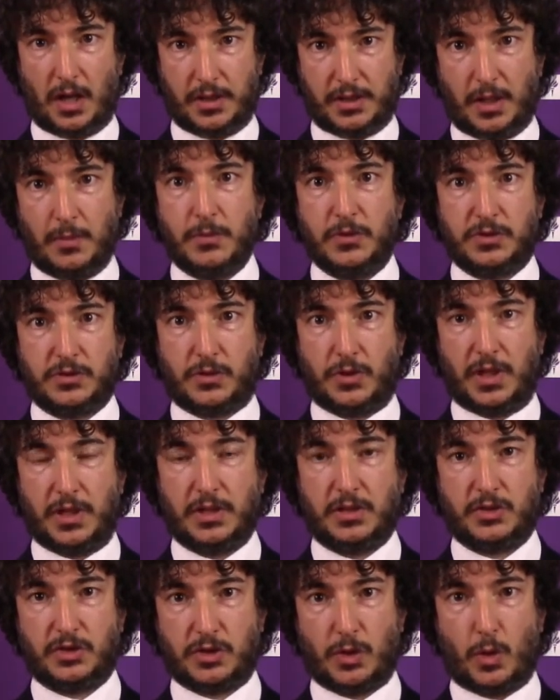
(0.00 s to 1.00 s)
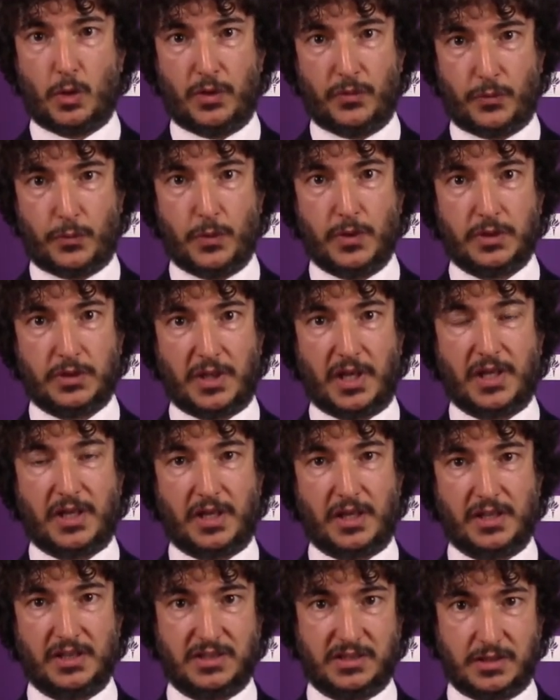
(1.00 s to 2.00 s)
demonstrate. So if we're
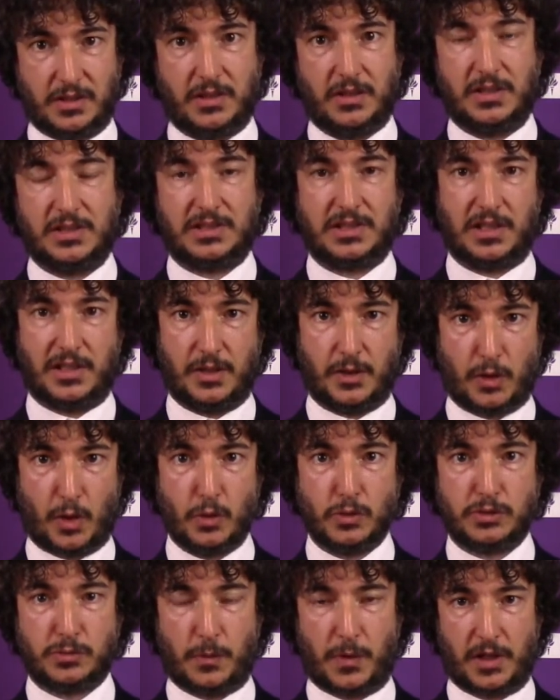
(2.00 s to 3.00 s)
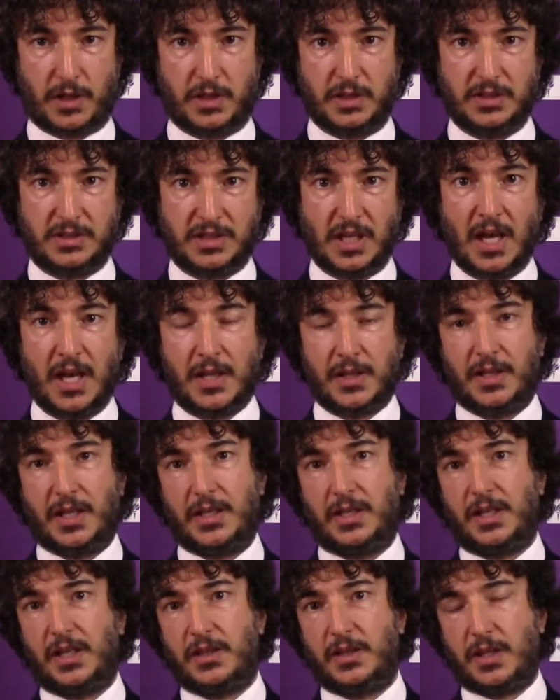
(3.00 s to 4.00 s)
taking it seriously in those markets,
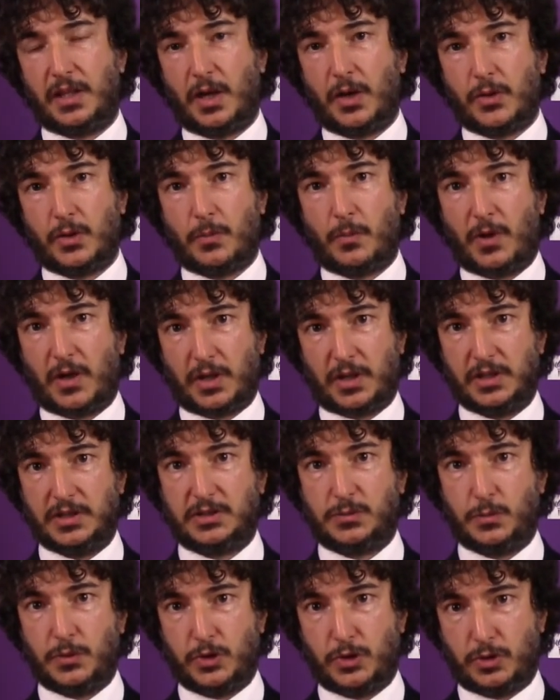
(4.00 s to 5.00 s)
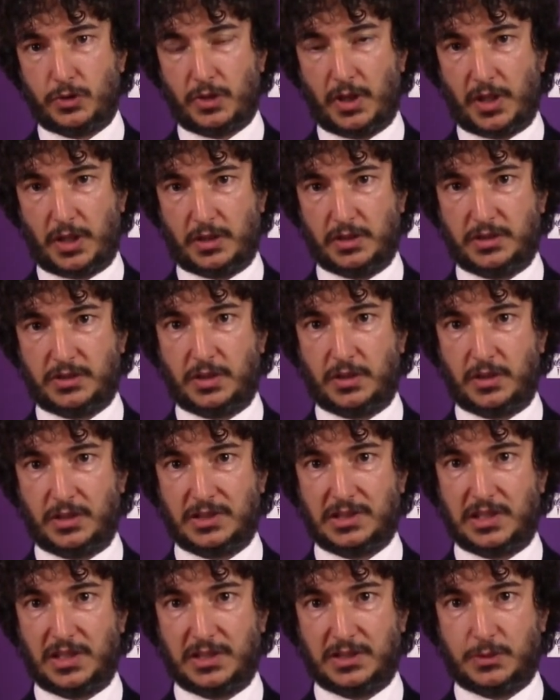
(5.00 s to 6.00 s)
then in the other markets we should take it
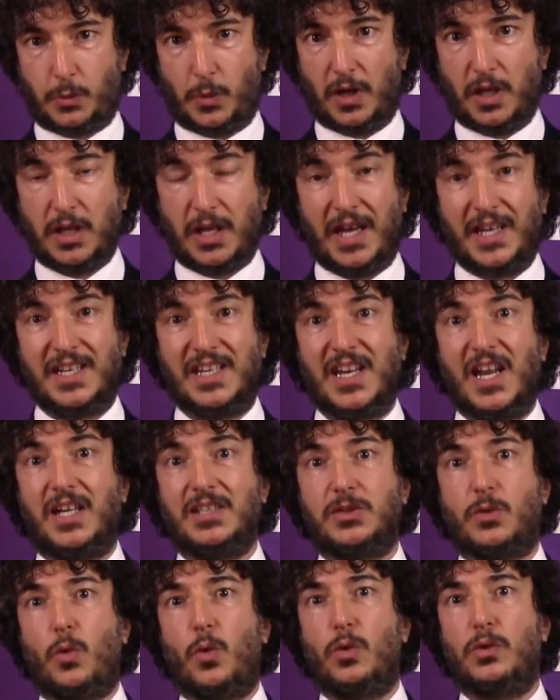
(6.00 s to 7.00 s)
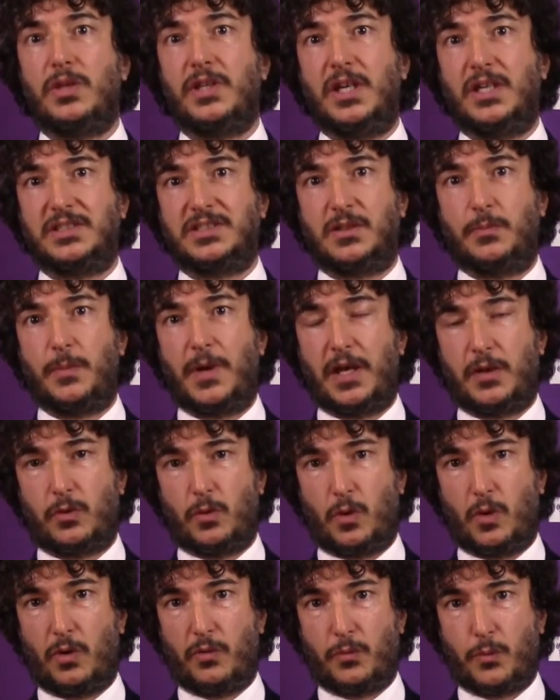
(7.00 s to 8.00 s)
seriously as well, and not only as a
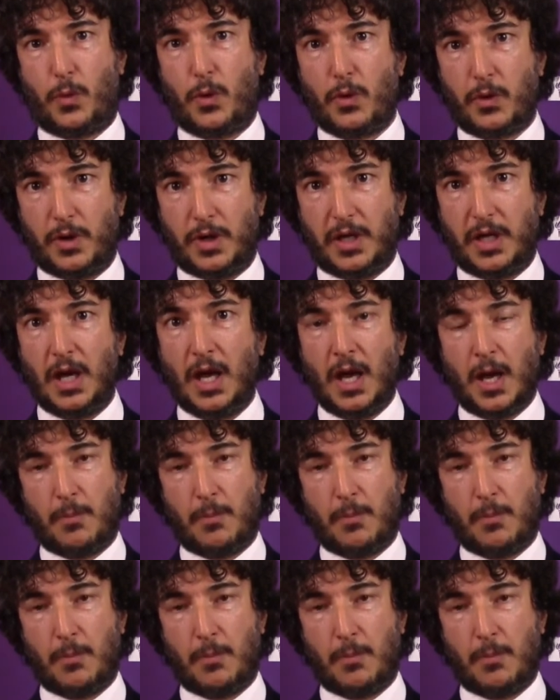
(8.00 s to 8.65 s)
matter of worry,